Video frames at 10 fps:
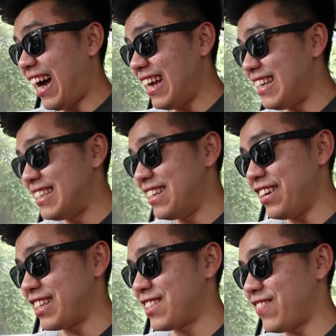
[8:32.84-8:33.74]
I did
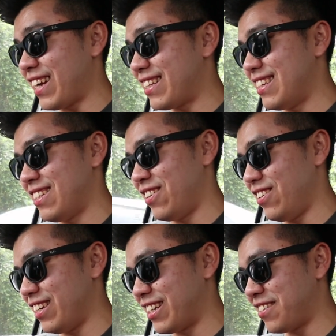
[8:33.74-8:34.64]
not expect this,
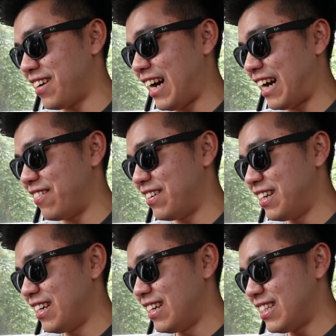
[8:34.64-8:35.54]
holy crap!
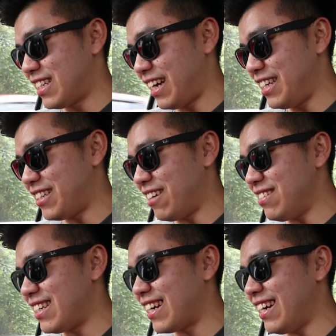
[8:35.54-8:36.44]
Shiny
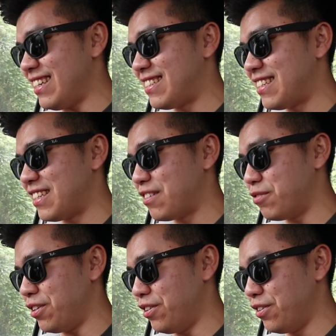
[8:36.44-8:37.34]
Drowsy, guys!
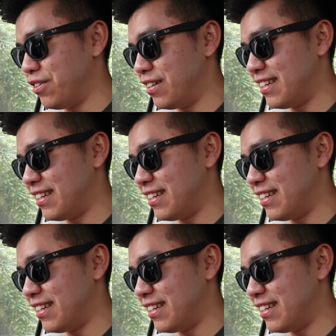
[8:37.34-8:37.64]
Woohoo!